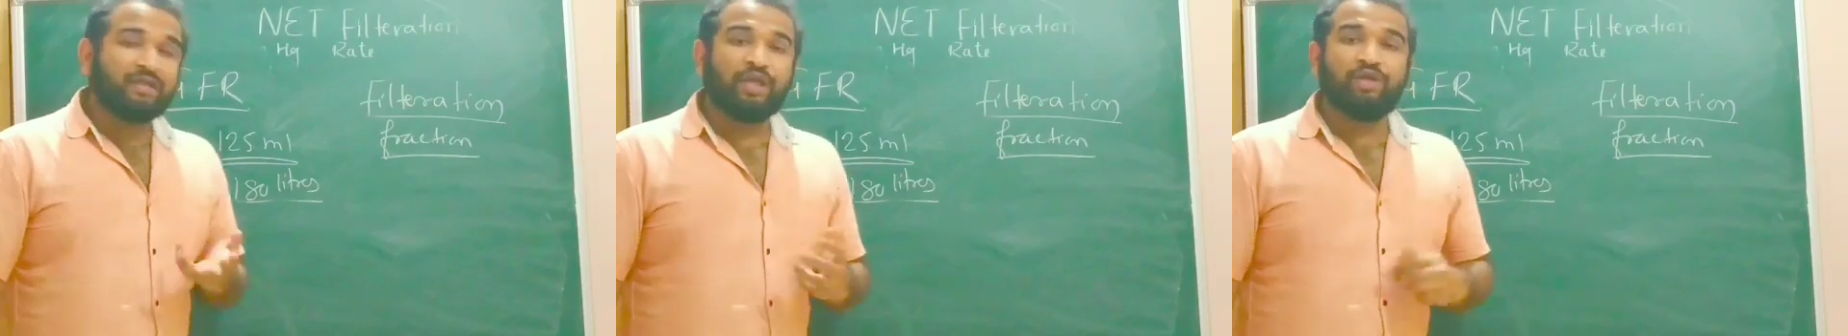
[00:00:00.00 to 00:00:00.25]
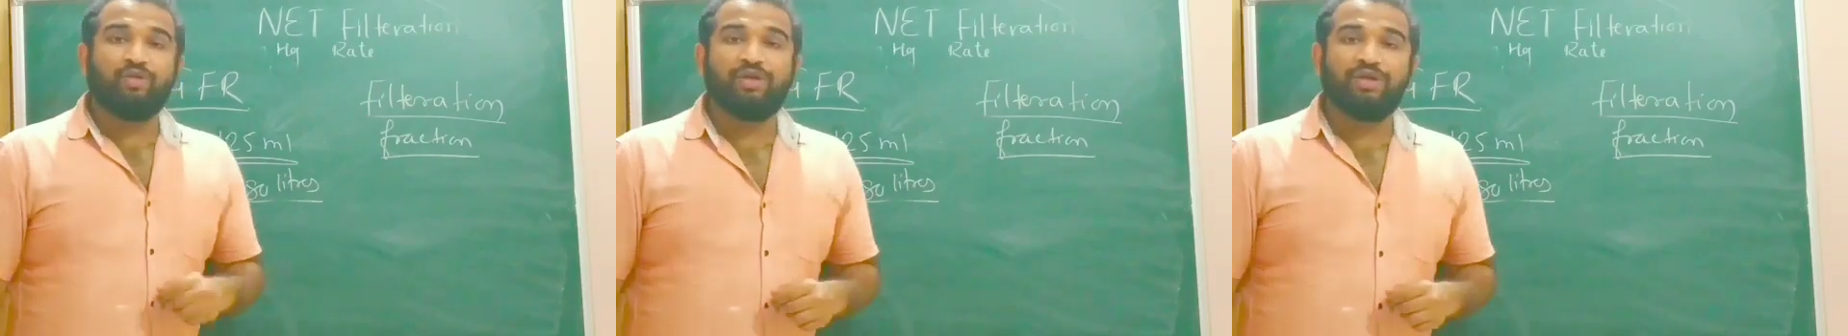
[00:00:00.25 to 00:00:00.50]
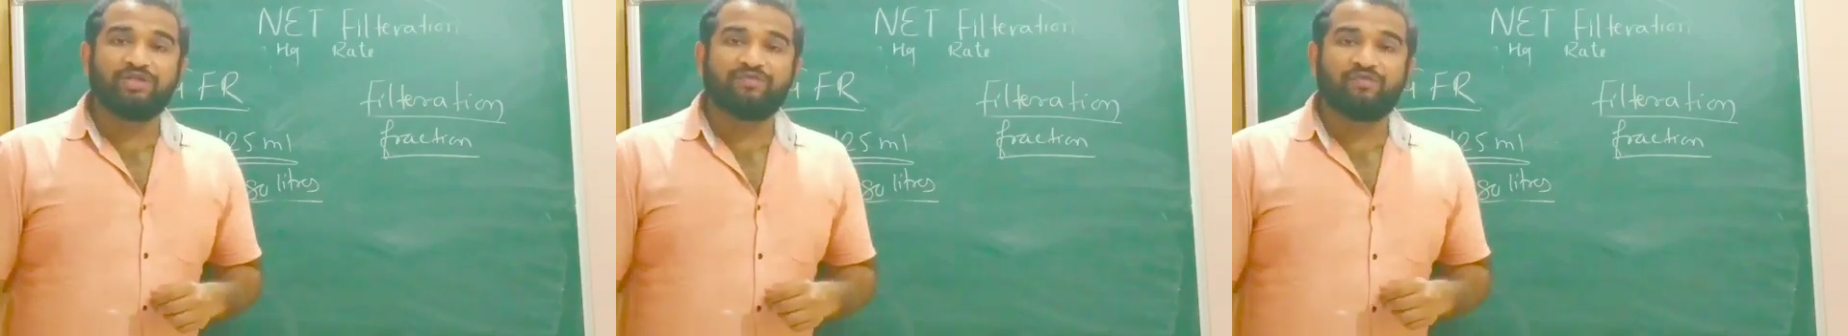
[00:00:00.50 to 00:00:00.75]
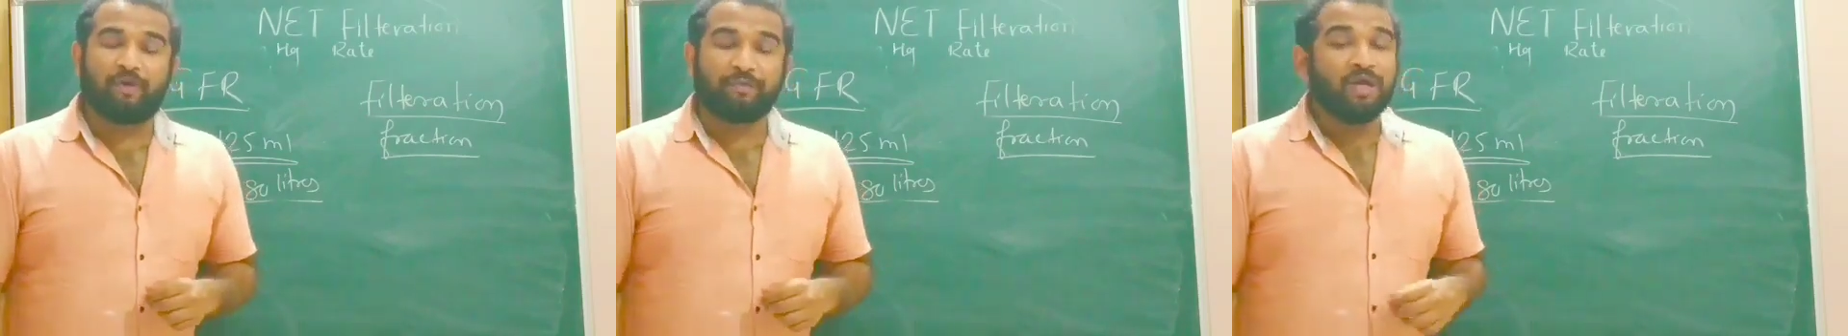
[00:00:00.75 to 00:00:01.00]
the urine
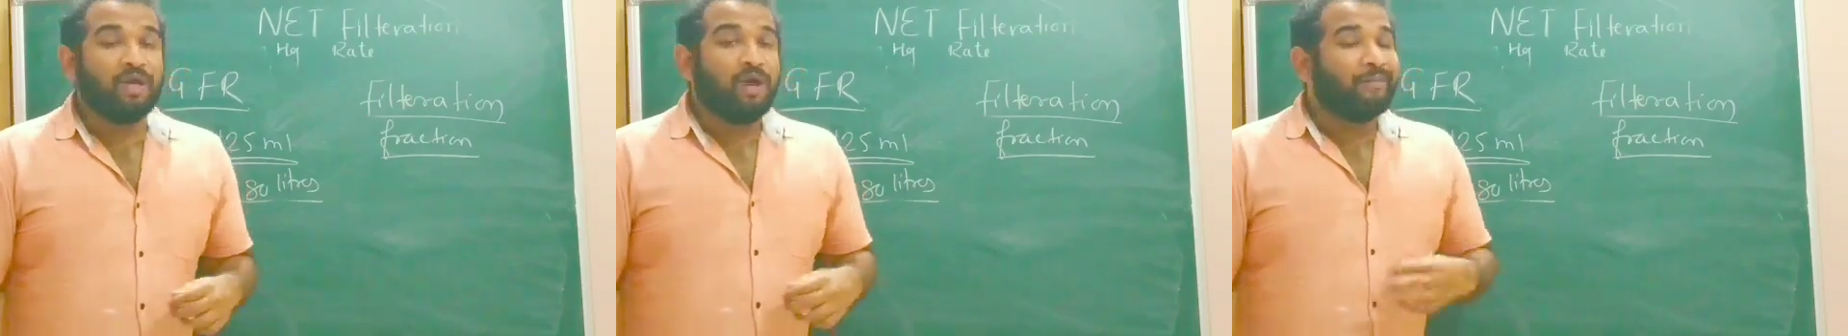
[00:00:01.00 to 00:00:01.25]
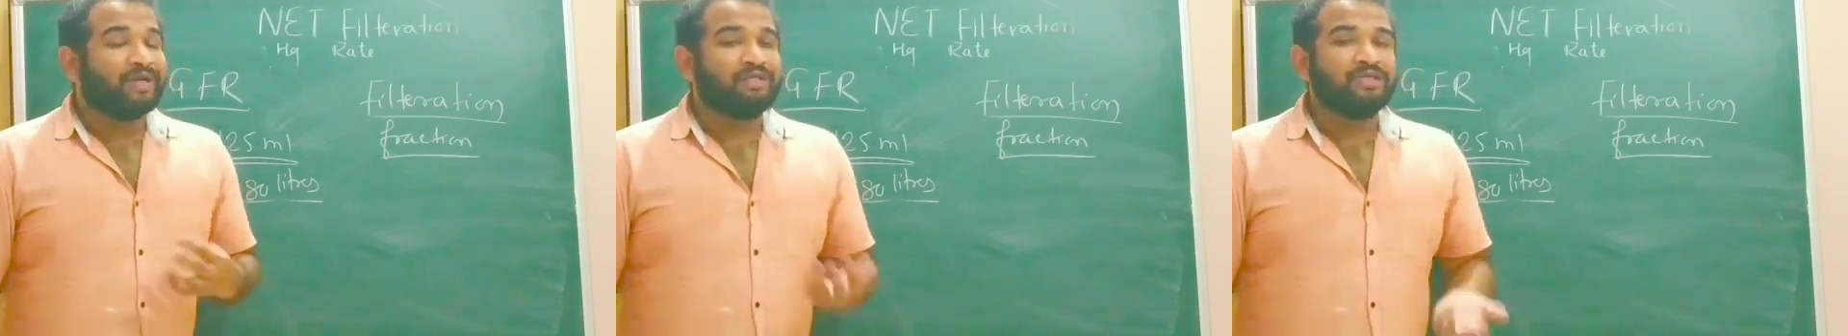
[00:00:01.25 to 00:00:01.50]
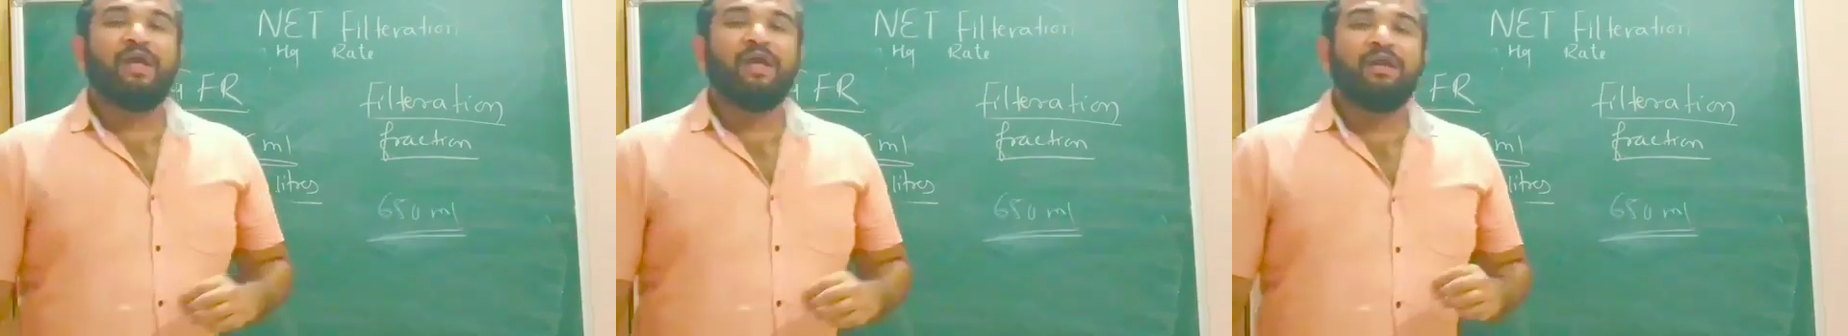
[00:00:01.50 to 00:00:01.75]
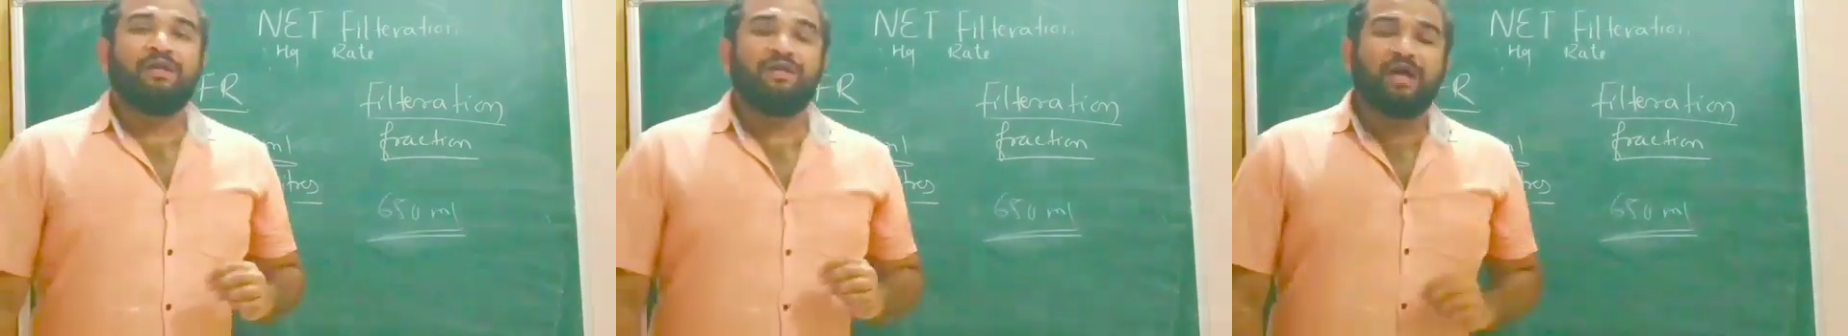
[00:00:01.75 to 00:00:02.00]
is formed. But
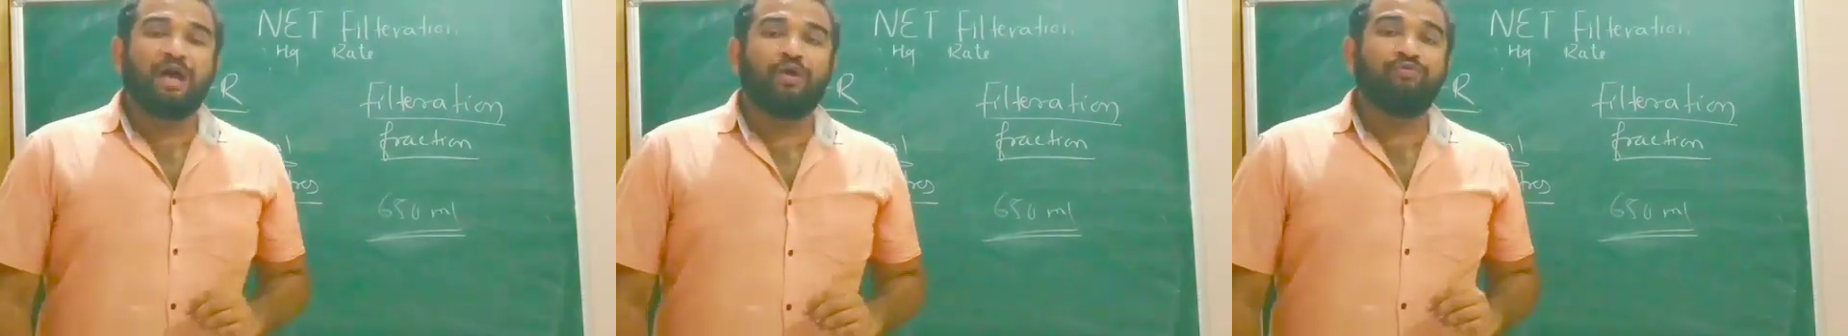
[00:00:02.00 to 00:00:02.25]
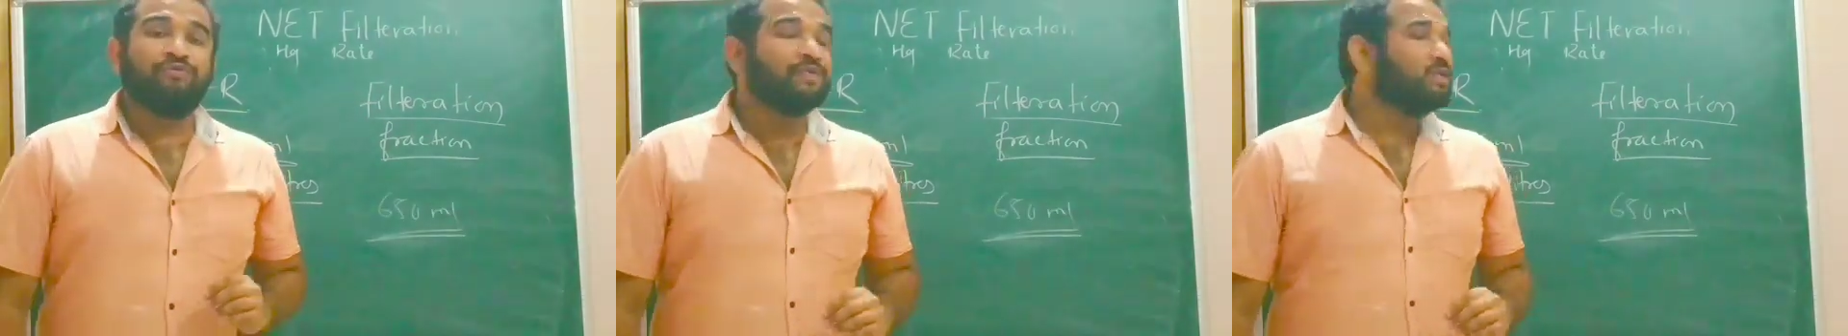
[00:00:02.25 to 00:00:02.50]
now we